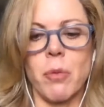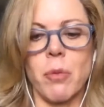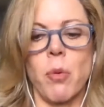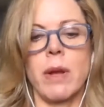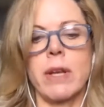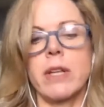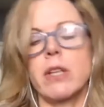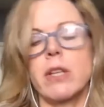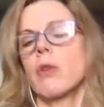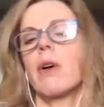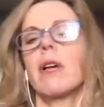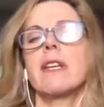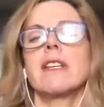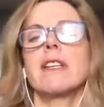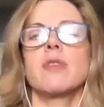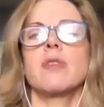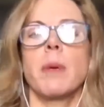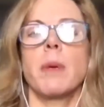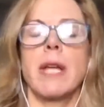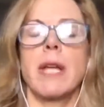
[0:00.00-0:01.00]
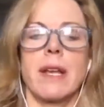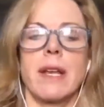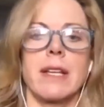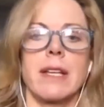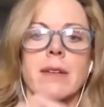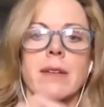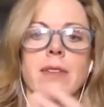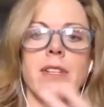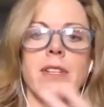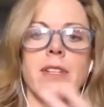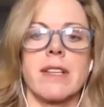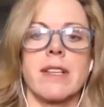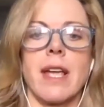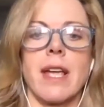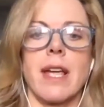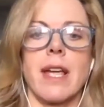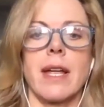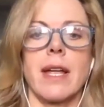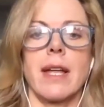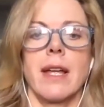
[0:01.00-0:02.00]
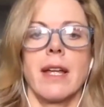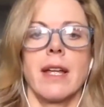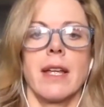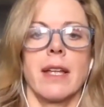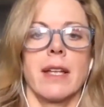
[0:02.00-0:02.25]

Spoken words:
Well, why don't you go ahead and expand and give us why